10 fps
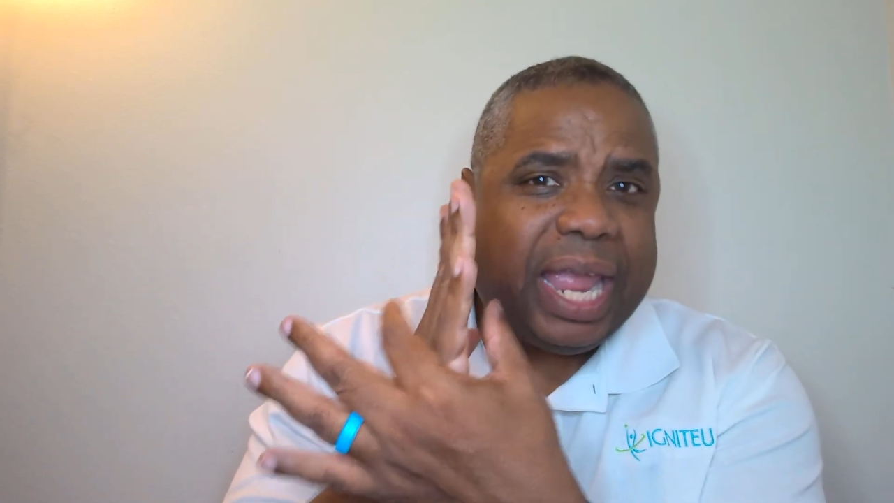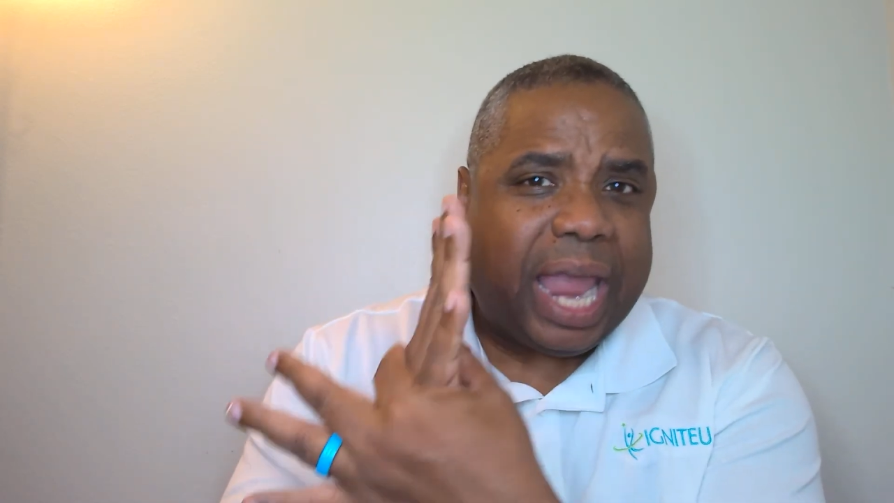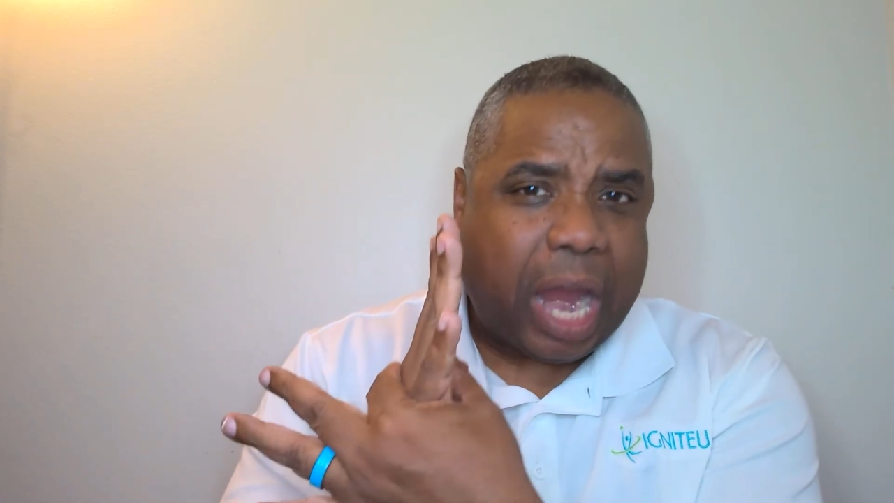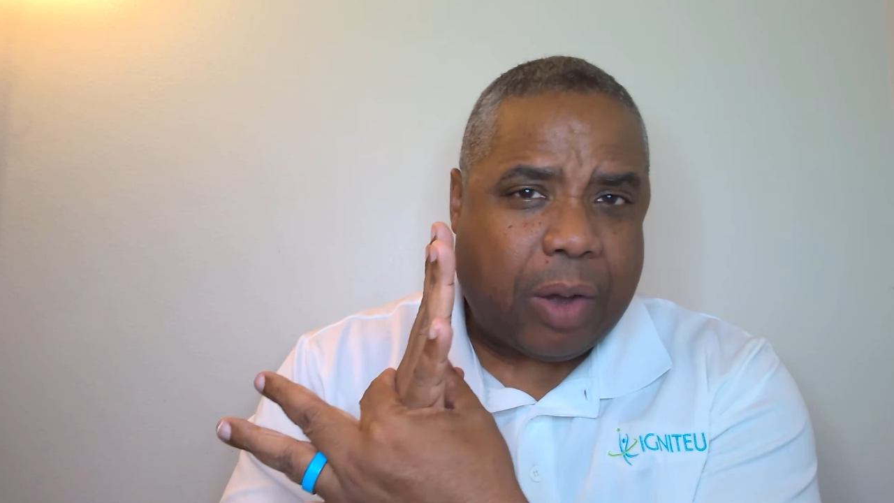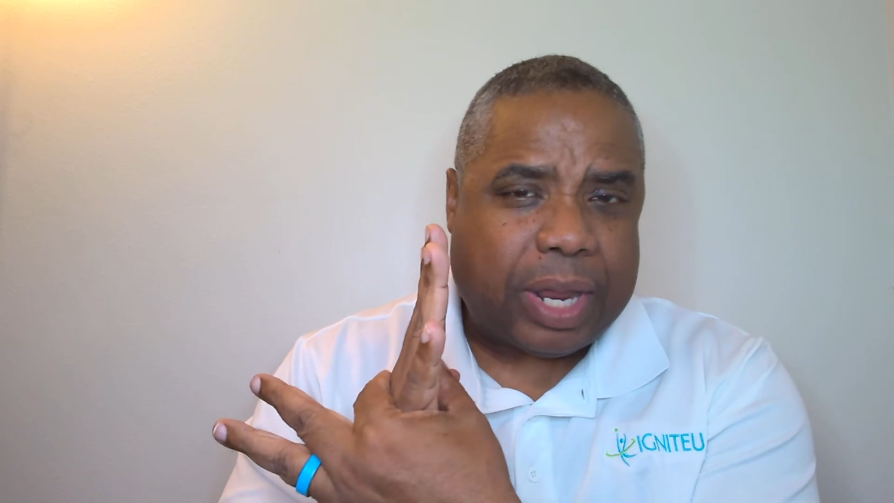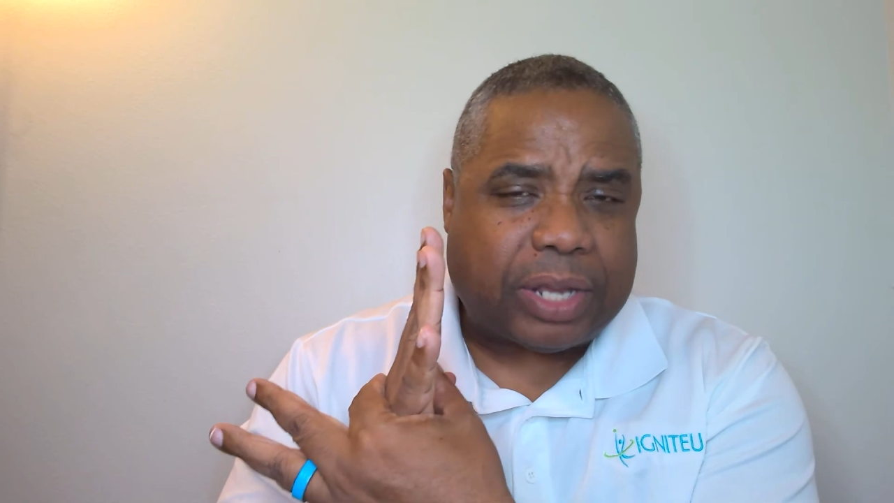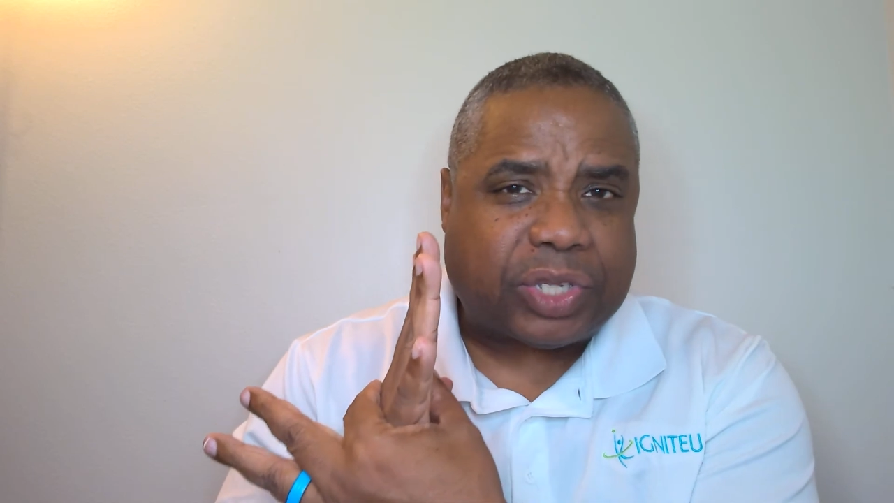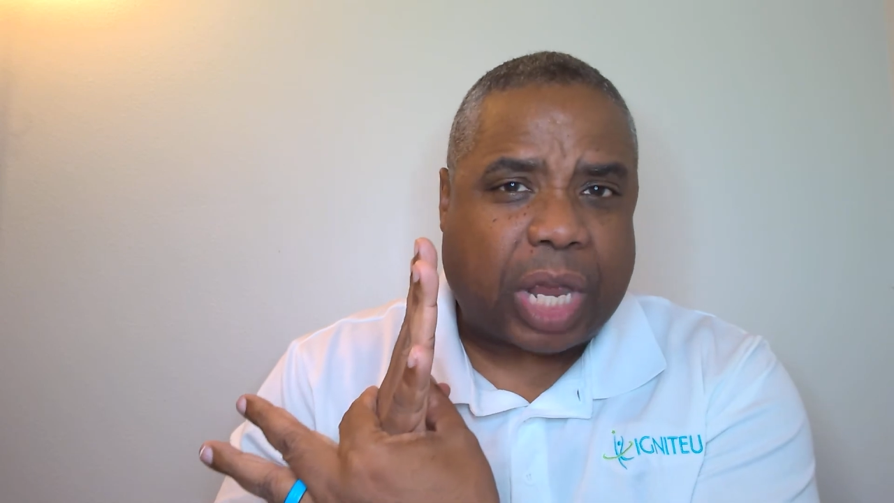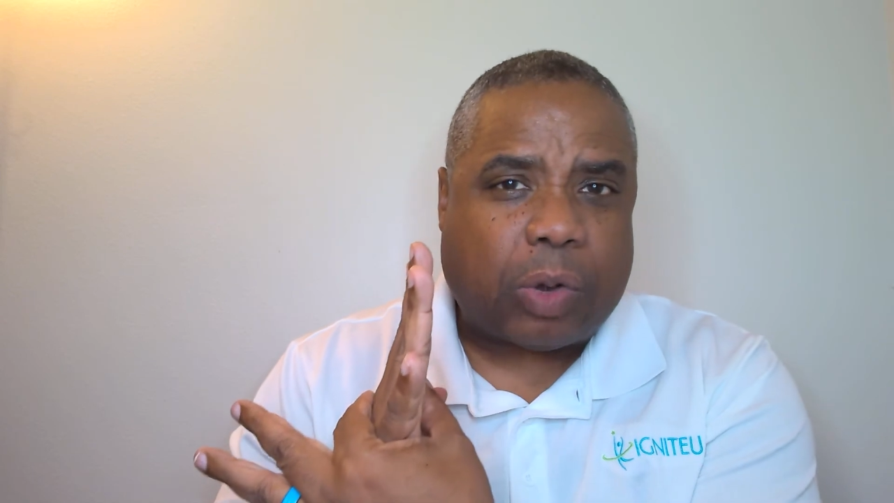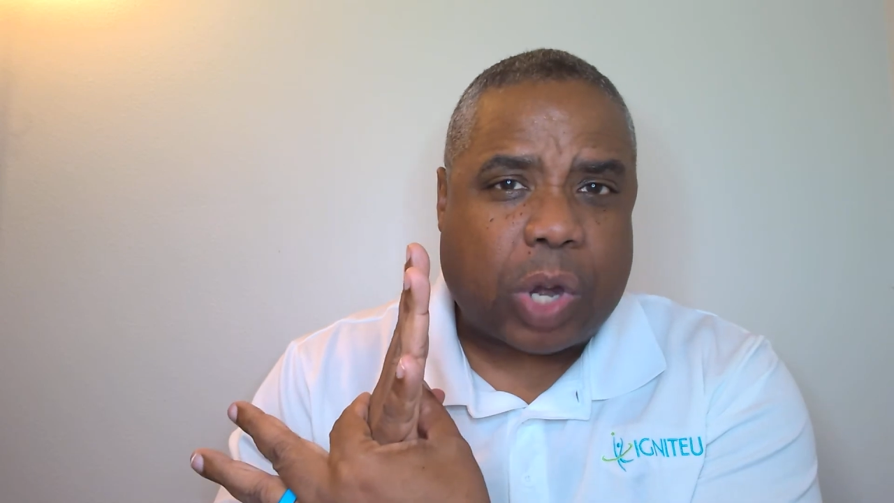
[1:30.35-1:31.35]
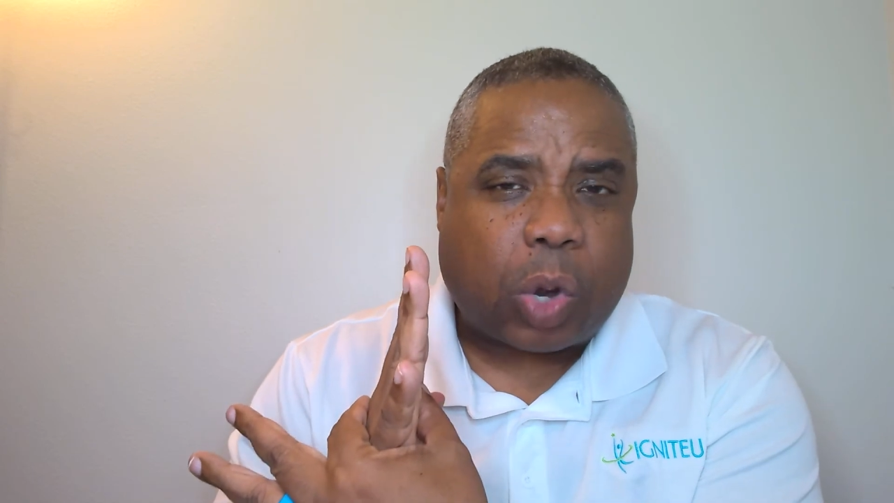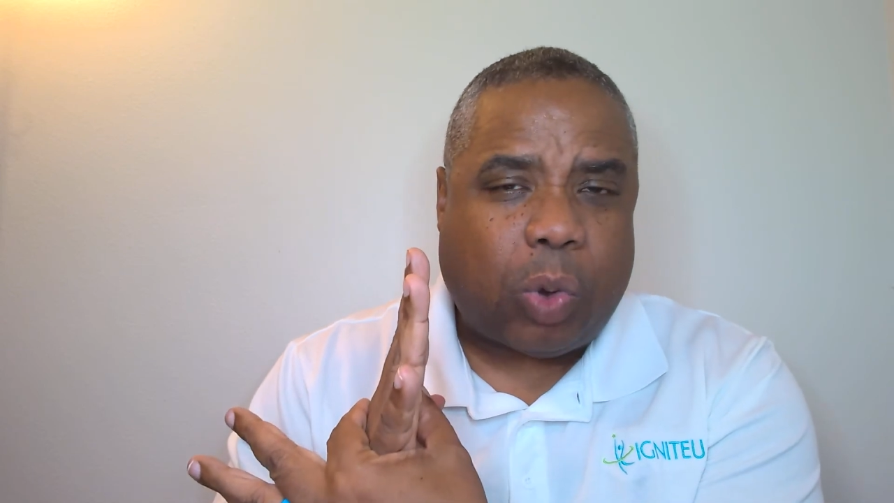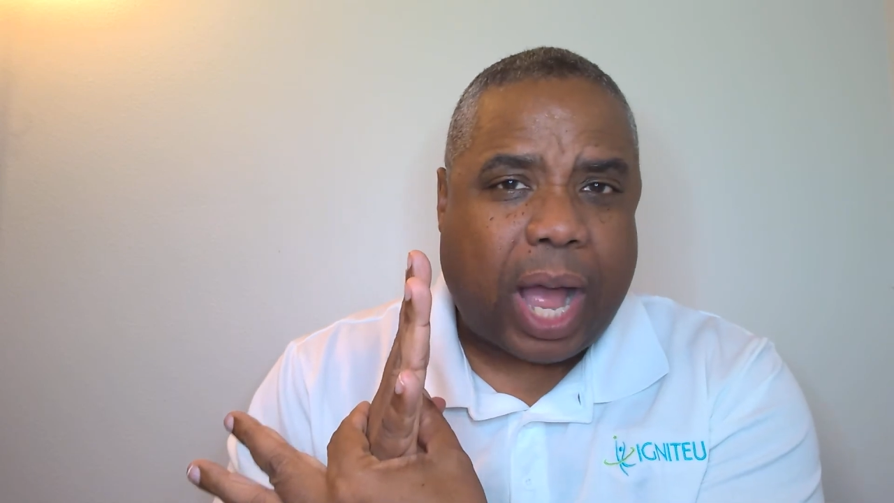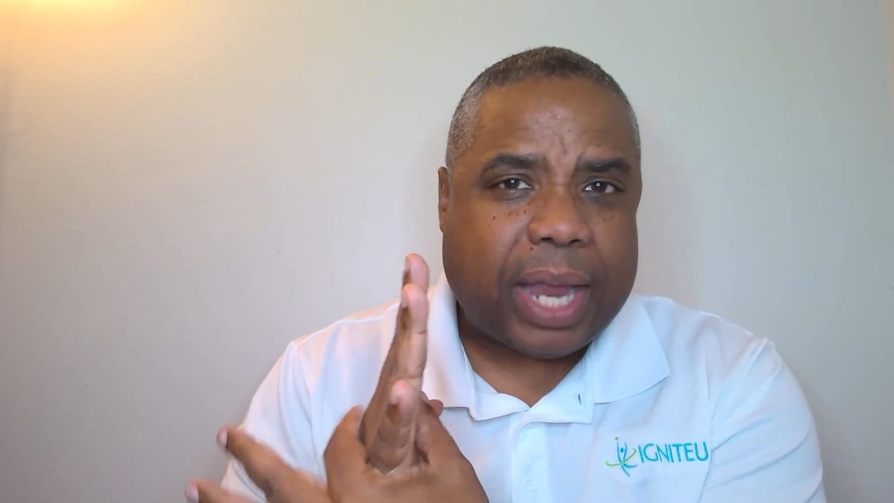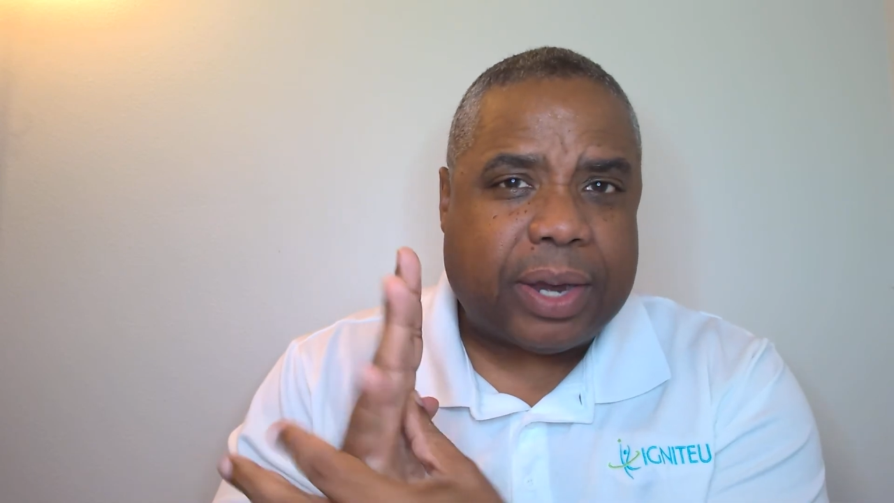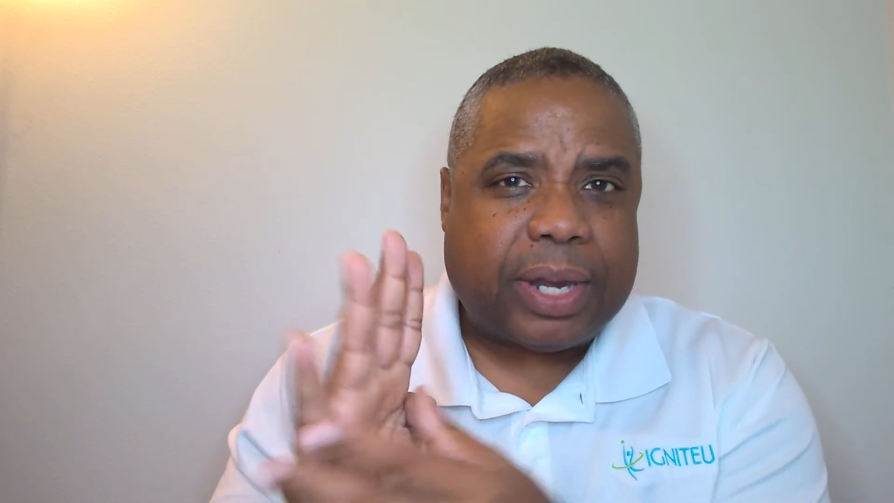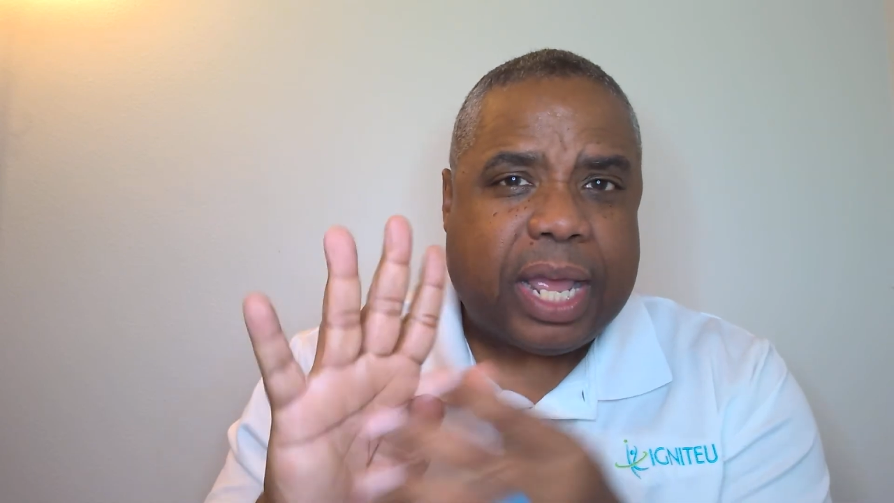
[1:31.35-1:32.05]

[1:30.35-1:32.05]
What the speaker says: areas that are required